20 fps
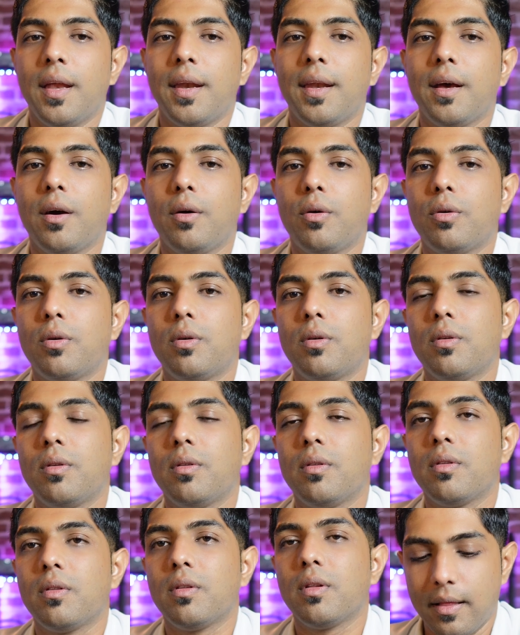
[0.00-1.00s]
Now,
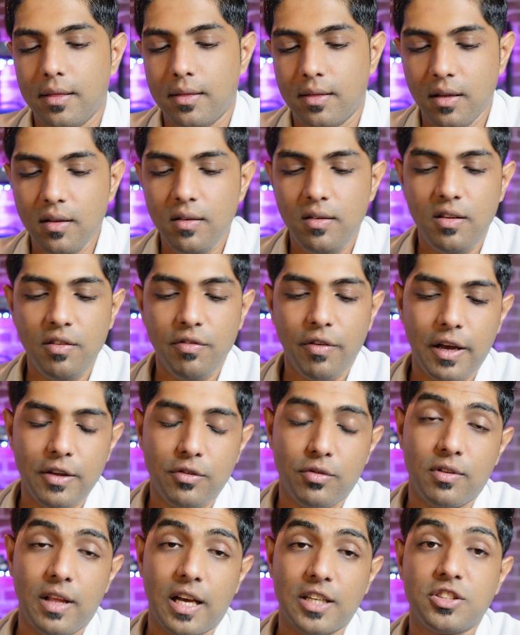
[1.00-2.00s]
this
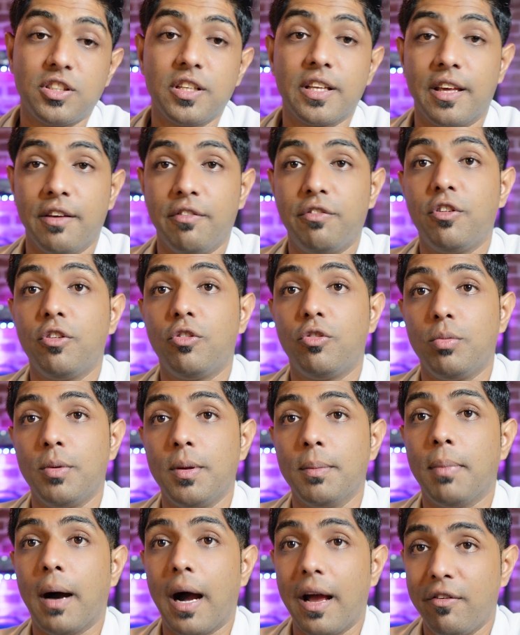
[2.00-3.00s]
device was actually gifted to
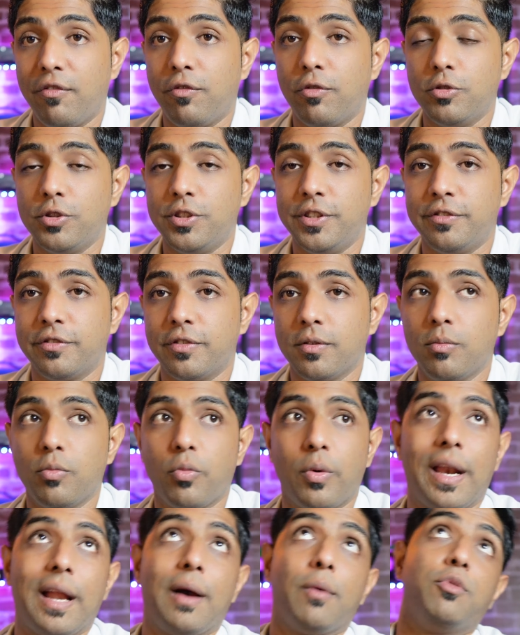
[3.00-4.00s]
me by Fujifilm
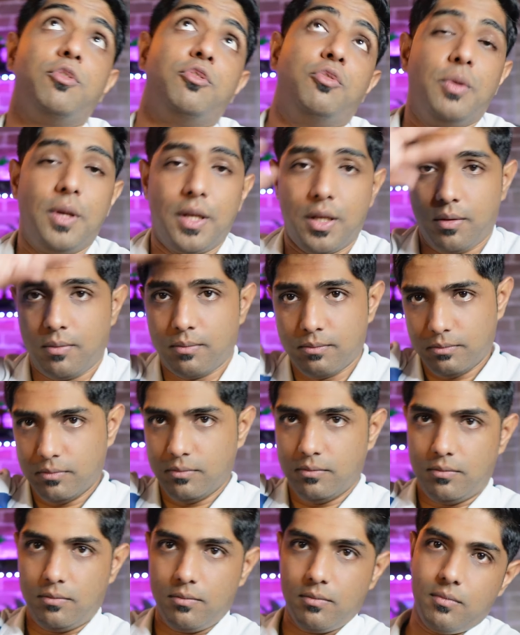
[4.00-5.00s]
when I was doing
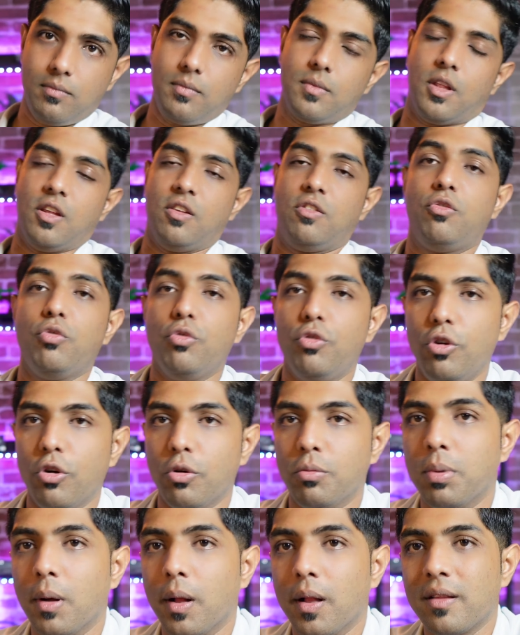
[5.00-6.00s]
the
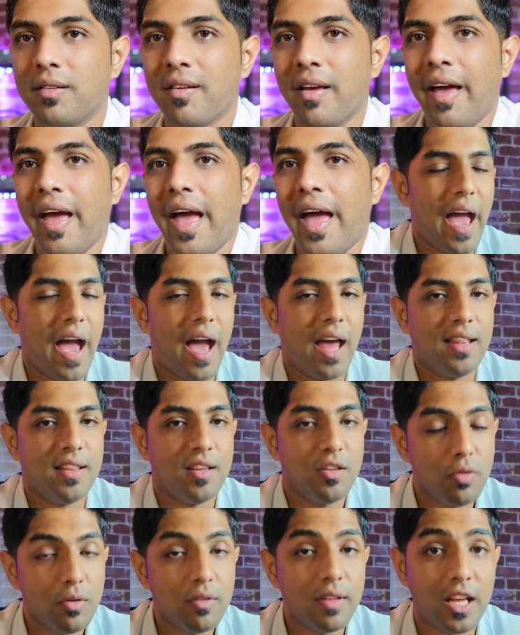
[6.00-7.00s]
studio build. And
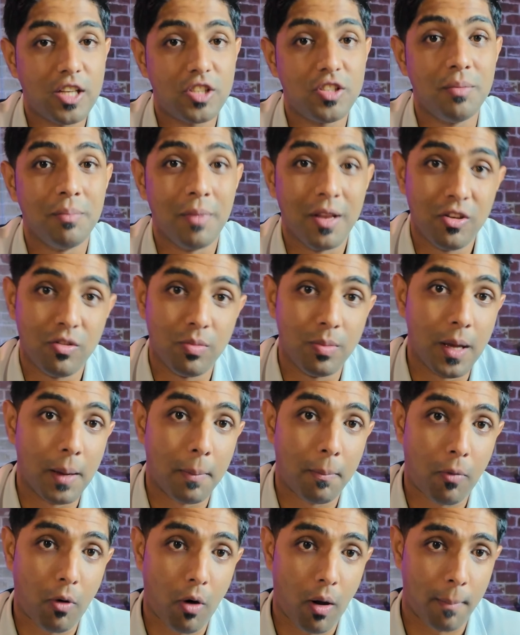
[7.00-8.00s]
this was actually meant to be a
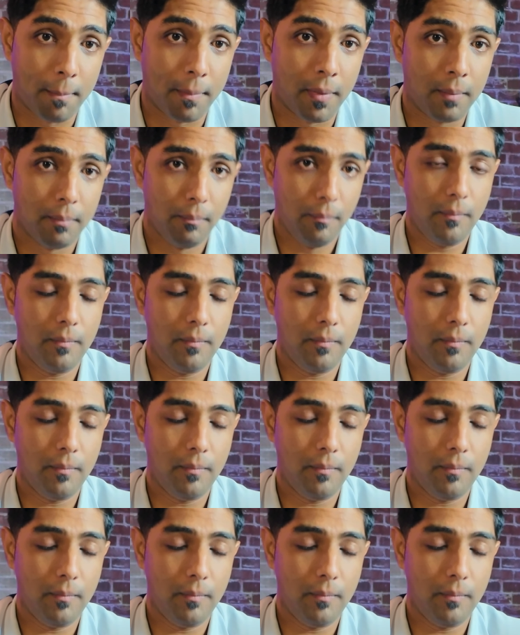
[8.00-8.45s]
prop.